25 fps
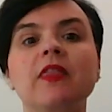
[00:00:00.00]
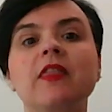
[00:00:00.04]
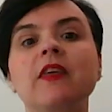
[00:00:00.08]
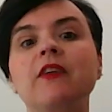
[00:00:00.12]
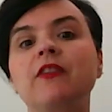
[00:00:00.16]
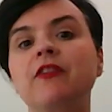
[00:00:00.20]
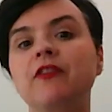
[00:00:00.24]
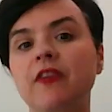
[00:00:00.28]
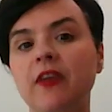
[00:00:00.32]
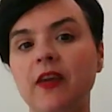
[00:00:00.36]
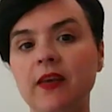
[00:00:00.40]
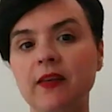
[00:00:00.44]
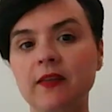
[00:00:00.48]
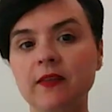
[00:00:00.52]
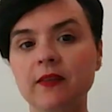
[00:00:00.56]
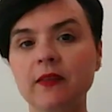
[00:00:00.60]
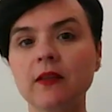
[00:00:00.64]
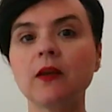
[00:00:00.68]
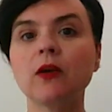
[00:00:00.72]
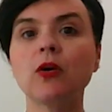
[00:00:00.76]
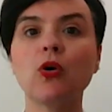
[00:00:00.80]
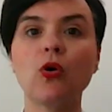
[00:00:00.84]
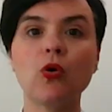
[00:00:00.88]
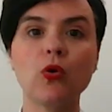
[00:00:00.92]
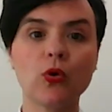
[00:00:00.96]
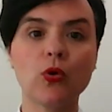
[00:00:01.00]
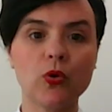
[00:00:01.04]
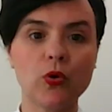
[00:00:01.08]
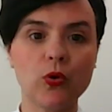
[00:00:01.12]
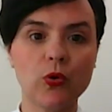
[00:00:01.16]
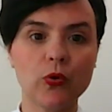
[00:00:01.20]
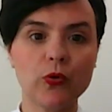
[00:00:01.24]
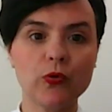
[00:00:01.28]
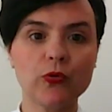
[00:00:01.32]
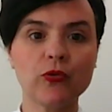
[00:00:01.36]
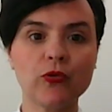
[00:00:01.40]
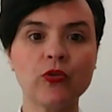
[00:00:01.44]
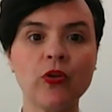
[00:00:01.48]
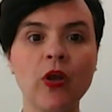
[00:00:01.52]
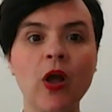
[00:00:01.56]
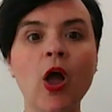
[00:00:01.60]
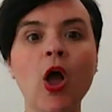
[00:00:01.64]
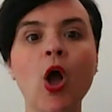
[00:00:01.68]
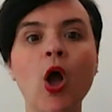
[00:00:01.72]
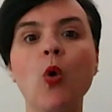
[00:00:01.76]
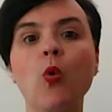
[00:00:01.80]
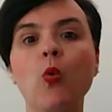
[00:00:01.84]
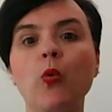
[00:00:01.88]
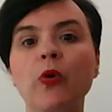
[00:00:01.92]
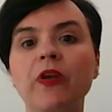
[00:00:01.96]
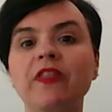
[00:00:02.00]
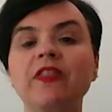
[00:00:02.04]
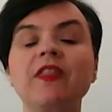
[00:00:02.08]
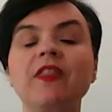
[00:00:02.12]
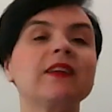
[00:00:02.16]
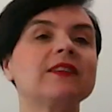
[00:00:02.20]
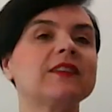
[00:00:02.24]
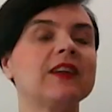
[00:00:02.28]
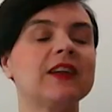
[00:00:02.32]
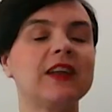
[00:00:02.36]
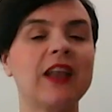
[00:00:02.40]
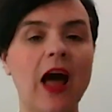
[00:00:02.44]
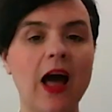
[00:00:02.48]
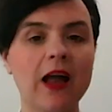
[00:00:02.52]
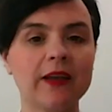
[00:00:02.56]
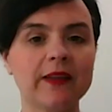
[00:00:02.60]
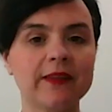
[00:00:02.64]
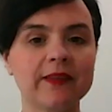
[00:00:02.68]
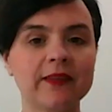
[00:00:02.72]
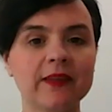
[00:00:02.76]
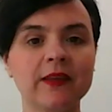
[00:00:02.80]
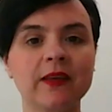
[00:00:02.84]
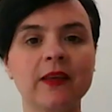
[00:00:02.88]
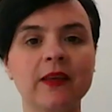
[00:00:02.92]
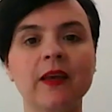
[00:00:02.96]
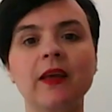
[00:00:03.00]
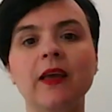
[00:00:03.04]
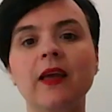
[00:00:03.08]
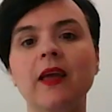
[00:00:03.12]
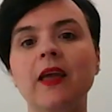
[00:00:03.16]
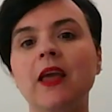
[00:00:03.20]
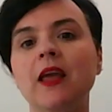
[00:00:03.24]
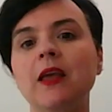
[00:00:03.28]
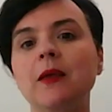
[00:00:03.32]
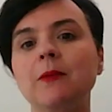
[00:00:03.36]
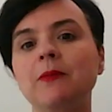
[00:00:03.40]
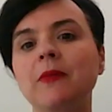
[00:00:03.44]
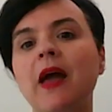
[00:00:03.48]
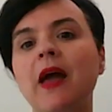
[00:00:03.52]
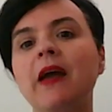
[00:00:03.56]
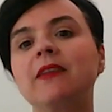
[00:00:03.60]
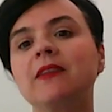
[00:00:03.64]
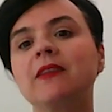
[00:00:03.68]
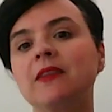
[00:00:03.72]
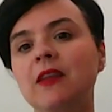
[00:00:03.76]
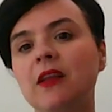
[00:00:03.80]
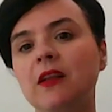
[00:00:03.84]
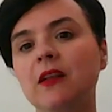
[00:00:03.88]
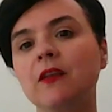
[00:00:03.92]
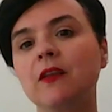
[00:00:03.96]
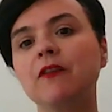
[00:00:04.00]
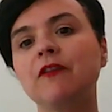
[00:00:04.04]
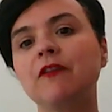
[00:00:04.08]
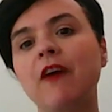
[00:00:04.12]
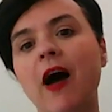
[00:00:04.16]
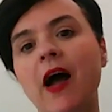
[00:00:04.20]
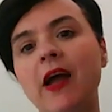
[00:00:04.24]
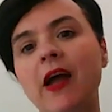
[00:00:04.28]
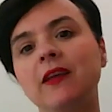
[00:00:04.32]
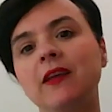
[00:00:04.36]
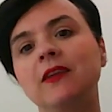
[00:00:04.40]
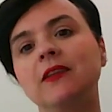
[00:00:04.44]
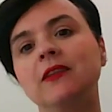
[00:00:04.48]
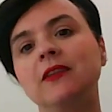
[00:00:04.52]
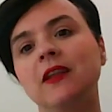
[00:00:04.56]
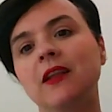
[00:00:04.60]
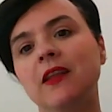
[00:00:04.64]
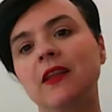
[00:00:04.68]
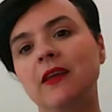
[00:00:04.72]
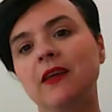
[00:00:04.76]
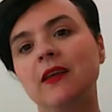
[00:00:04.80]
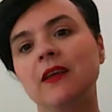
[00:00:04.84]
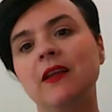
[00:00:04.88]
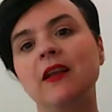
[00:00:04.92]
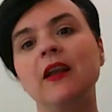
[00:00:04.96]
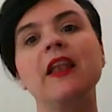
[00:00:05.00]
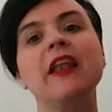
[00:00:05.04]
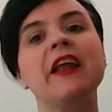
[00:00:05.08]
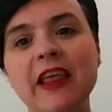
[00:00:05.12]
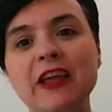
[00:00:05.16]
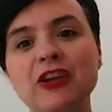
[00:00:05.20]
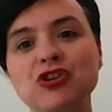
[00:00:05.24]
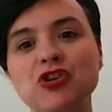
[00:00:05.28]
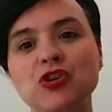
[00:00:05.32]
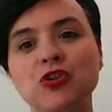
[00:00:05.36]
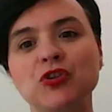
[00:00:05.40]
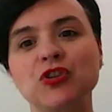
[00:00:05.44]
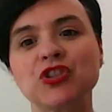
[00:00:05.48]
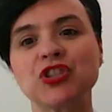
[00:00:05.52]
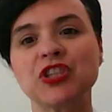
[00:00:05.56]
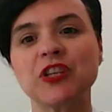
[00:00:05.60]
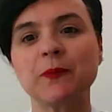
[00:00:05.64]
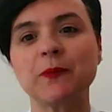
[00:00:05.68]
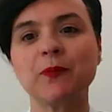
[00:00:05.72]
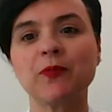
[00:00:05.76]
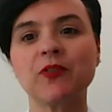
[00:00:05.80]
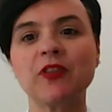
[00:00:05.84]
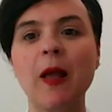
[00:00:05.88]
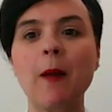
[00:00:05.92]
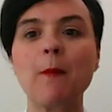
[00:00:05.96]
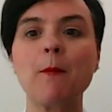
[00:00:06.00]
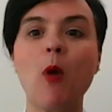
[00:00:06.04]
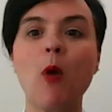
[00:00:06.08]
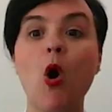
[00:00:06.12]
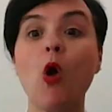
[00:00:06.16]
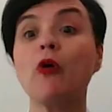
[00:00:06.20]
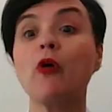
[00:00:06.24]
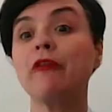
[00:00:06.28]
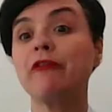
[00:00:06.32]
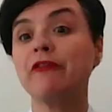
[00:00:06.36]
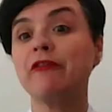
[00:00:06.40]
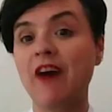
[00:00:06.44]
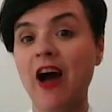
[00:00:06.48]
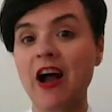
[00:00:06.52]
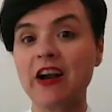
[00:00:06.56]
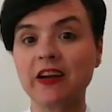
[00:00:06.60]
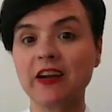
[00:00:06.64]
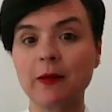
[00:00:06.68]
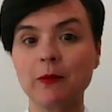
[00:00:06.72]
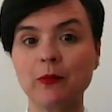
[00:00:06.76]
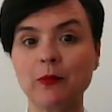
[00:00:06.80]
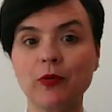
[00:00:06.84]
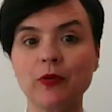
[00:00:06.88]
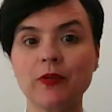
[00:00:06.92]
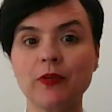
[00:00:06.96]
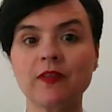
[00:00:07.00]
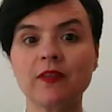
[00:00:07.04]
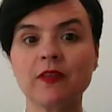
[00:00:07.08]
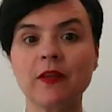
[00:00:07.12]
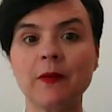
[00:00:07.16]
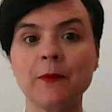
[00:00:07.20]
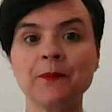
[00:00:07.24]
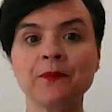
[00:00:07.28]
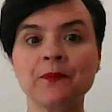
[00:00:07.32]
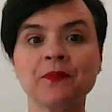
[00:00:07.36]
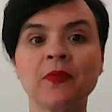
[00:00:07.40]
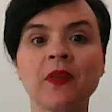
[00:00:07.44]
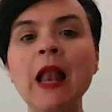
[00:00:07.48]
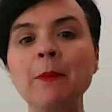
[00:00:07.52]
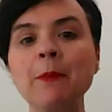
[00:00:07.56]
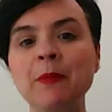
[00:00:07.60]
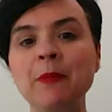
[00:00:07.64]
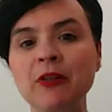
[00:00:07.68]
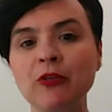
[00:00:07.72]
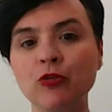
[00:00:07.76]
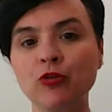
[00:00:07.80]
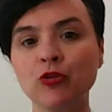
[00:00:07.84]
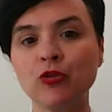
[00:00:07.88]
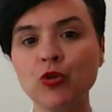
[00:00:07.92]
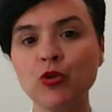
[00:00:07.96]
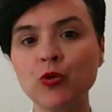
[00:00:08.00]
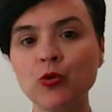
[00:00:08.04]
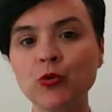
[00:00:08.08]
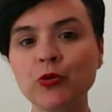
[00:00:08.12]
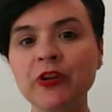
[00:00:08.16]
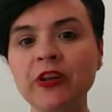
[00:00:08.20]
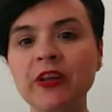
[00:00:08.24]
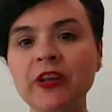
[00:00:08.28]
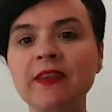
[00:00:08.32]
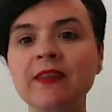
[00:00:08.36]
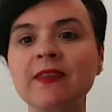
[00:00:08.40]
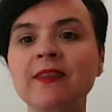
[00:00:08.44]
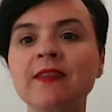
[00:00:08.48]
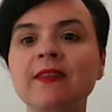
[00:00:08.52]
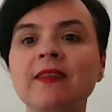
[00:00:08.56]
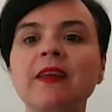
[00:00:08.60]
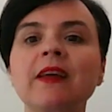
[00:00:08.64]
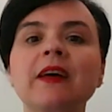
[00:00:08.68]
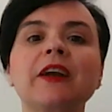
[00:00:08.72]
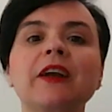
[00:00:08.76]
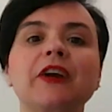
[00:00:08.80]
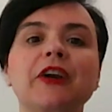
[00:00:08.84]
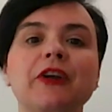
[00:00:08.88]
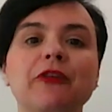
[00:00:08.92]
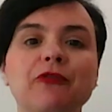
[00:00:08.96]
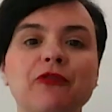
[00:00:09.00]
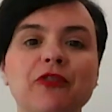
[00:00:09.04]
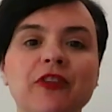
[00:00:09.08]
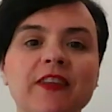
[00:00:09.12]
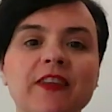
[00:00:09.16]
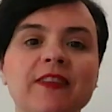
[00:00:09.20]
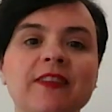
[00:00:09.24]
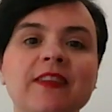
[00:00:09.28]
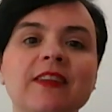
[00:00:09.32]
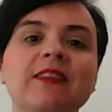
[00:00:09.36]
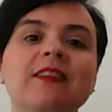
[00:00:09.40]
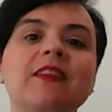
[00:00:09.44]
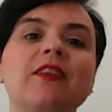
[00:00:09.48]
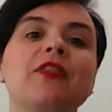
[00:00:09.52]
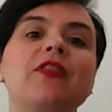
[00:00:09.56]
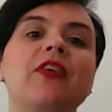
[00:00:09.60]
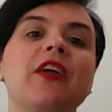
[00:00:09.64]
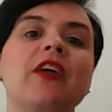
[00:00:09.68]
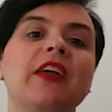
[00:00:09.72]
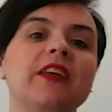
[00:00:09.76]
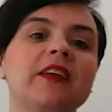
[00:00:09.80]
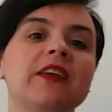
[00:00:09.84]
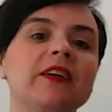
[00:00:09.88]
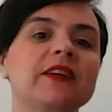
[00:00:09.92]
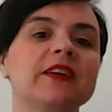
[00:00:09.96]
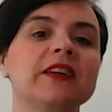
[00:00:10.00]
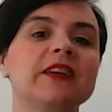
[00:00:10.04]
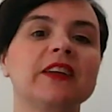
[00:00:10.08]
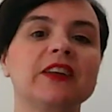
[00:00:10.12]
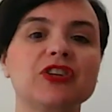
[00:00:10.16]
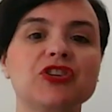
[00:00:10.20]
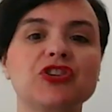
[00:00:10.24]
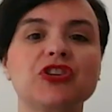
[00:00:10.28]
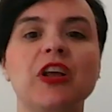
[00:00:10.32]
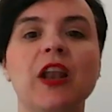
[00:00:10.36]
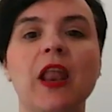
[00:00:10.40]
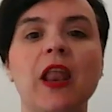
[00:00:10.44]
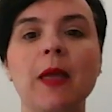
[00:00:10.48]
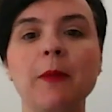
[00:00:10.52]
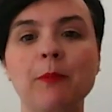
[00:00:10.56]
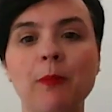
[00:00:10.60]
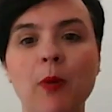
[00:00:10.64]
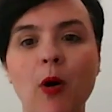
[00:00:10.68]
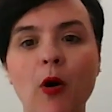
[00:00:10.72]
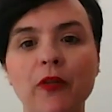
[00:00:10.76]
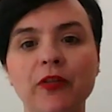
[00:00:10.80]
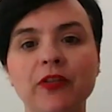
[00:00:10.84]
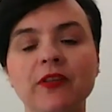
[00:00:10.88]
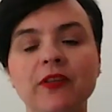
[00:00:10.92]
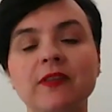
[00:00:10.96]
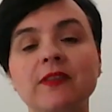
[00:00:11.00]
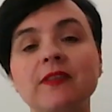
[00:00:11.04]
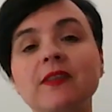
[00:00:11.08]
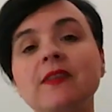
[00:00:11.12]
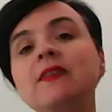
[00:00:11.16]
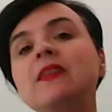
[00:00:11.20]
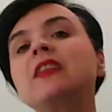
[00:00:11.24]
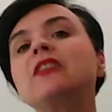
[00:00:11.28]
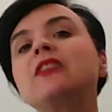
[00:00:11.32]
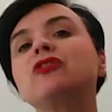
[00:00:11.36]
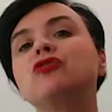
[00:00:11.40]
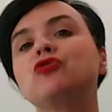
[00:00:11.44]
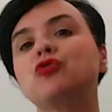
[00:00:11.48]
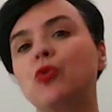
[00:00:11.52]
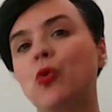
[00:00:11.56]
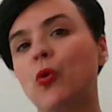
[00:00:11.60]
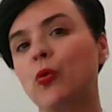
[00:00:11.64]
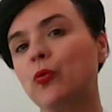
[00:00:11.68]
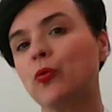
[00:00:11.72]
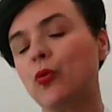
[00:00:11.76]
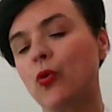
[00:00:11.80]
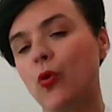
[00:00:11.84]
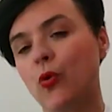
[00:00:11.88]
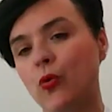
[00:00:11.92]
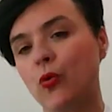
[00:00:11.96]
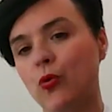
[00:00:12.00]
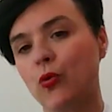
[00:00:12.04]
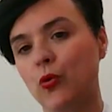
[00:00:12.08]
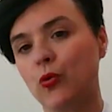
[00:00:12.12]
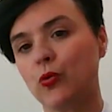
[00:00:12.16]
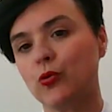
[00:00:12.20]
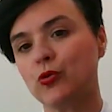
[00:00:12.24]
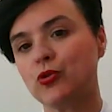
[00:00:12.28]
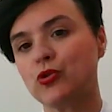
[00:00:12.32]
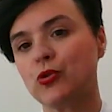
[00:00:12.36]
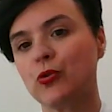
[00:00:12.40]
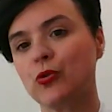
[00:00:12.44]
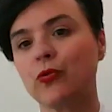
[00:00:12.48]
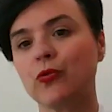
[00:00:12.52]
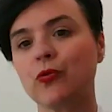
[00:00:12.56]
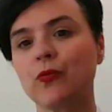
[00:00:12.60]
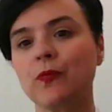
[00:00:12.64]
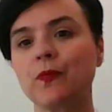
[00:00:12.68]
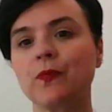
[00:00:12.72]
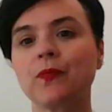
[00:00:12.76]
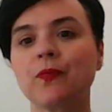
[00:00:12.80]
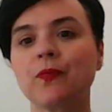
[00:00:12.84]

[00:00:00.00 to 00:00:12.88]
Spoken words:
The phase concludes with data analysis, aimed at identifying the relationships among variables, helping students revisit their initial hypothesis and draw conclusions.